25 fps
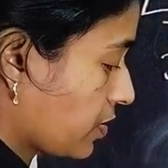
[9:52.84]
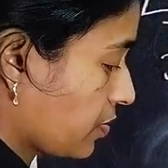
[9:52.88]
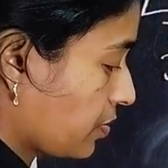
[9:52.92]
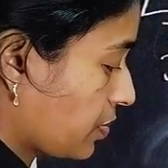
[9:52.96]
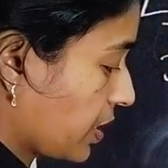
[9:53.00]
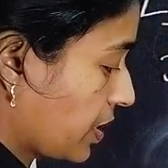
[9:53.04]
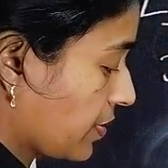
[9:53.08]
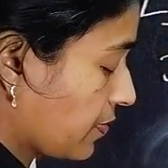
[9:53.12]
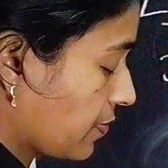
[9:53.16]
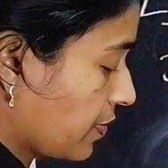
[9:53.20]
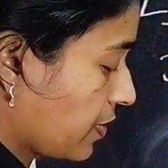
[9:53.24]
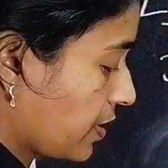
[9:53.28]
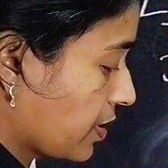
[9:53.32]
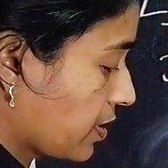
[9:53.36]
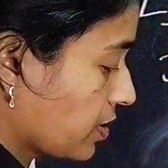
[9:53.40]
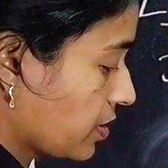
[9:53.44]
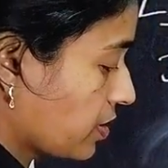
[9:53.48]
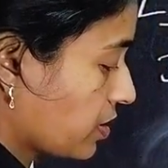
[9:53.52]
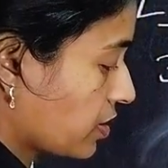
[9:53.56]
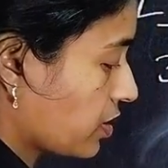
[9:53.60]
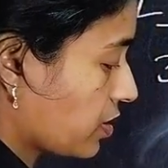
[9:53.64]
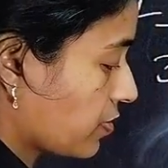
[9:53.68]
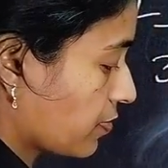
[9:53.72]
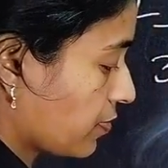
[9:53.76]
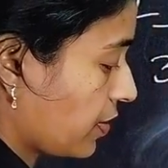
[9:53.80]
prime
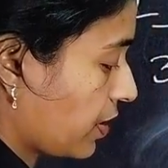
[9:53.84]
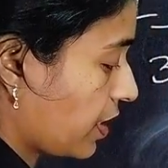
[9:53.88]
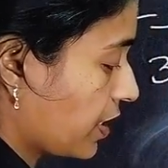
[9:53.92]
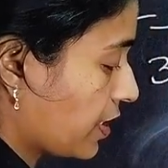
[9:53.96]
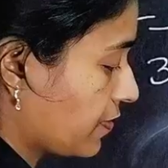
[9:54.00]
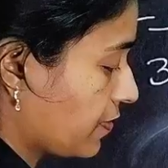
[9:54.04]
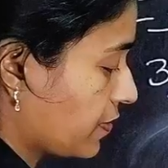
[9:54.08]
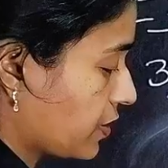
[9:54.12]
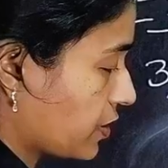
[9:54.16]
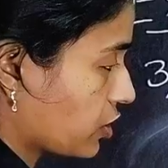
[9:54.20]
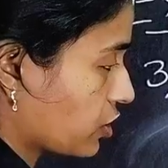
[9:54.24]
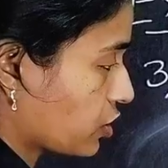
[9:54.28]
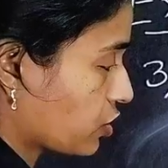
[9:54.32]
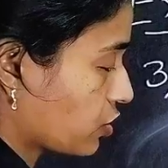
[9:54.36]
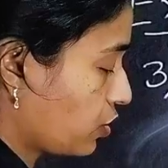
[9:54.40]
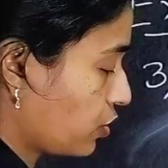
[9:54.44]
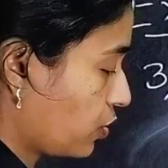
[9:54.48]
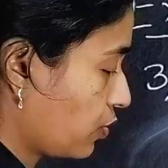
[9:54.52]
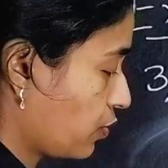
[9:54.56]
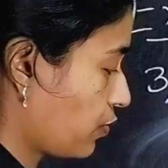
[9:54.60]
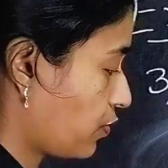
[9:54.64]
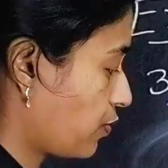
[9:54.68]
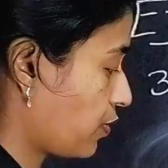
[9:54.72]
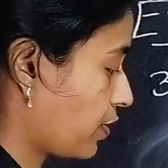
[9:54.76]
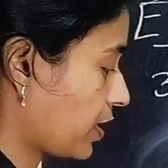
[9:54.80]
factors 5 into
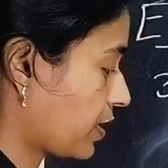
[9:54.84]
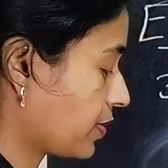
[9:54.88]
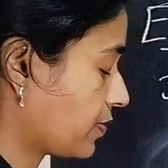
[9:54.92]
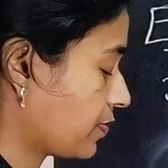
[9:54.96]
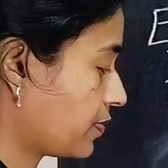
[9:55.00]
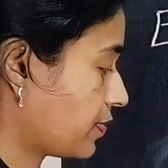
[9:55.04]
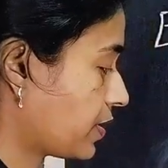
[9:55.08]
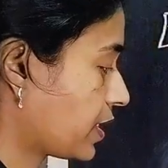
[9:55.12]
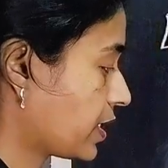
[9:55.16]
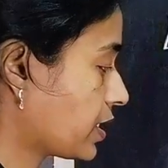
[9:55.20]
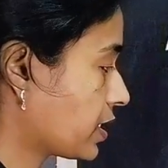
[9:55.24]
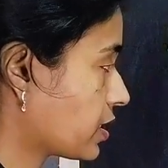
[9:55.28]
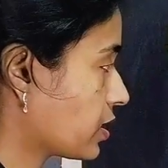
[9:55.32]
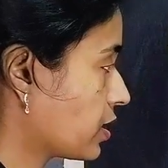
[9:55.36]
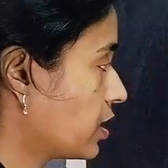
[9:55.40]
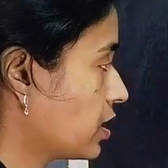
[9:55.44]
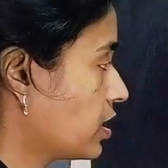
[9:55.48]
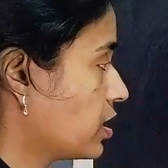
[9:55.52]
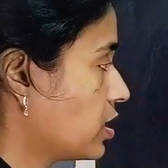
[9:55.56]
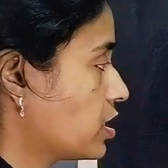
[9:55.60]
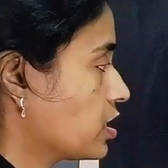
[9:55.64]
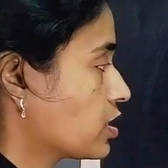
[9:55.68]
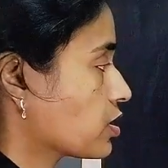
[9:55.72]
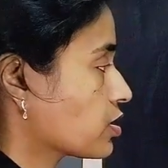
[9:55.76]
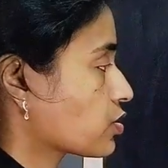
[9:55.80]
5, right?
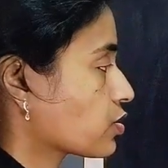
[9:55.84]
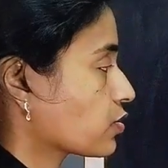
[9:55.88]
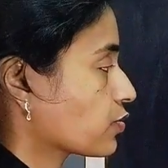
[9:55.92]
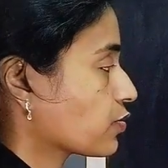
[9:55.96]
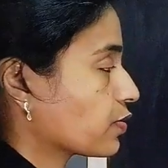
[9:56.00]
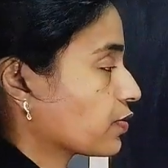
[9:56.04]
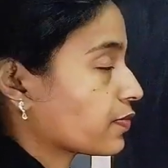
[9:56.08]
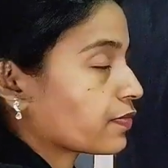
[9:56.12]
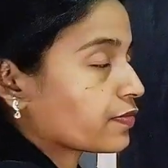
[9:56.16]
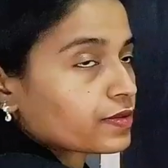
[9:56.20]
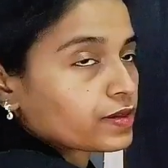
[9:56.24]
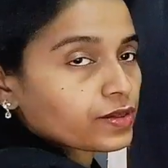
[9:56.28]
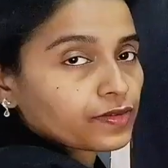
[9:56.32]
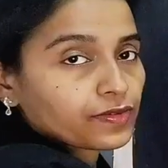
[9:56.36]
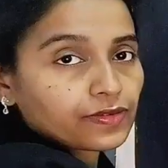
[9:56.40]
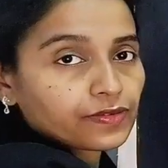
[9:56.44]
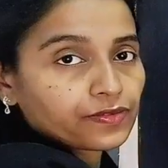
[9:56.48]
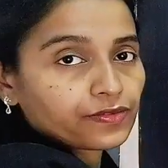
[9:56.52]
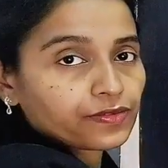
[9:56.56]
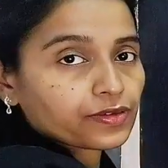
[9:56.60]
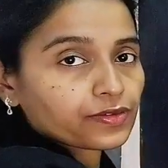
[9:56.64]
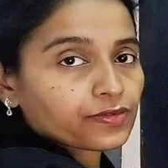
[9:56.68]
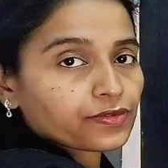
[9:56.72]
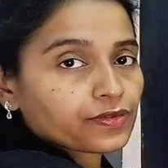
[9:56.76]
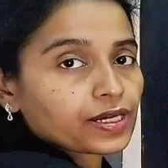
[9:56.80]
So for
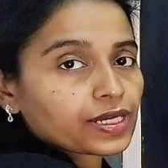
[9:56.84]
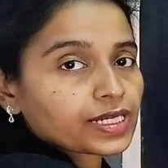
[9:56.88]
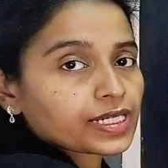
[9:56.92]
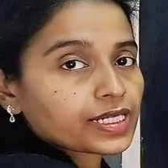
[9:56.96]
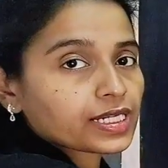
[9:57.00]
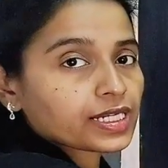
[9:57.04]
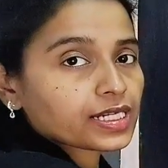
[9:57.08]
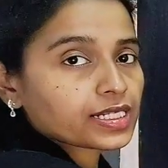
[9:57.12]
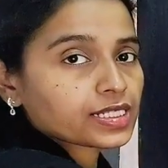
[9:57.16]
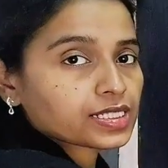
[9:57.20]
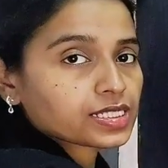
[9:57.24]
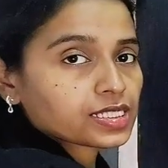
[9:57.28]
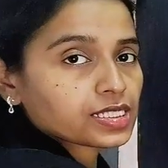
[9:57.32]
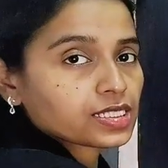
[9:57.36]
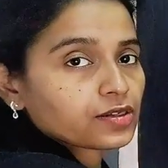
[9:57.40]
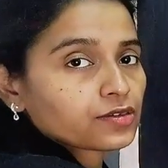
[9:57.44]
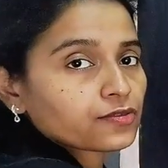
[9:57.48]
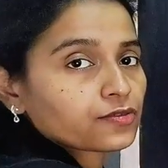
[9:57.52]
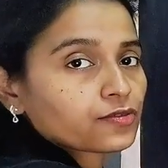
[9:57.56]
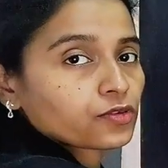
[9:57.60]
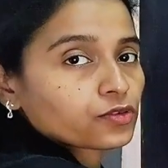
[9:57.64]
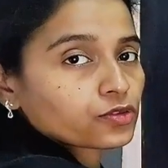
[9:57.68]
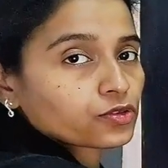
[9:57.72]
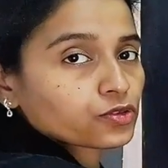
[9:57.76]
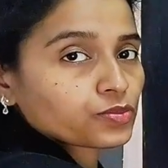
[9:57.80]
finding
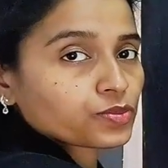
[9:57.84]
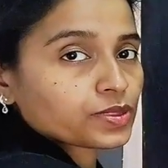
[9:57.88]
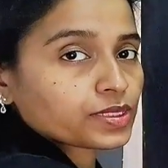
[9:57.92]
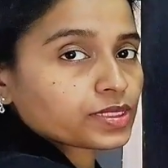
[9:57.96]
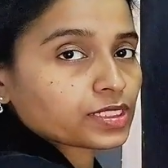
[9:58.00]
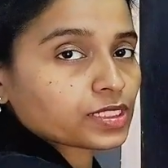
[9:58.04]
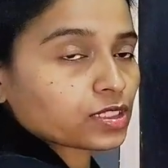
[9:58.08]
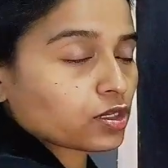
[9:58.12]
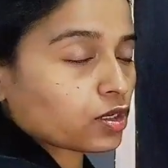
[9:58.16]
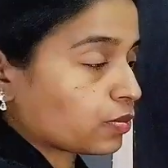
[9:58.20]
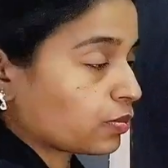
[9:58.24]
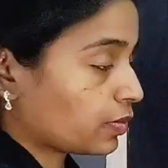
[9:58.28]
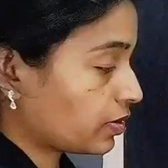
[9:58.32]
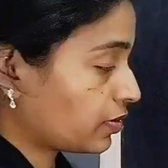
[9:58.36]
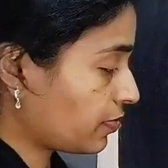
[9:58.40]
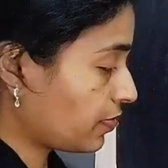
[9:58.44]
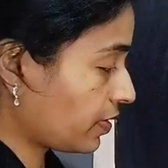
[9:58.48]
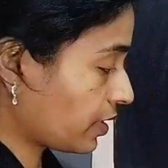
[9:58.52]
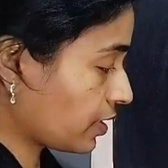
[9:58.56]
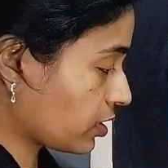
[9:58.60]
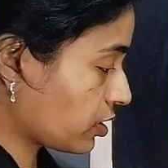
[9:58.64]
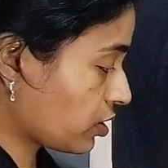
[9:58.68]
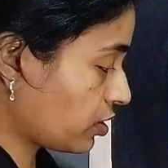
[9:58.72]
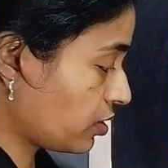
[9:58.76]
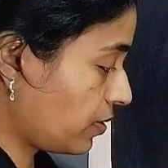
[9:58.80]
HCF, what would be the common
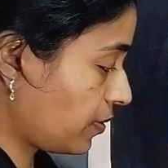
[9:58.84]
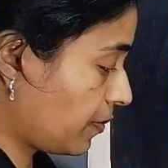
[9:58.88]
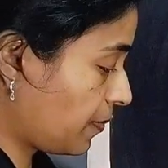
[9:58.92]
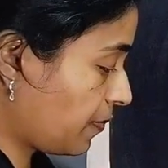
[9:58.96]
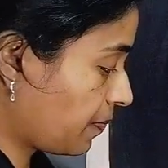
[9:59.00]
factor?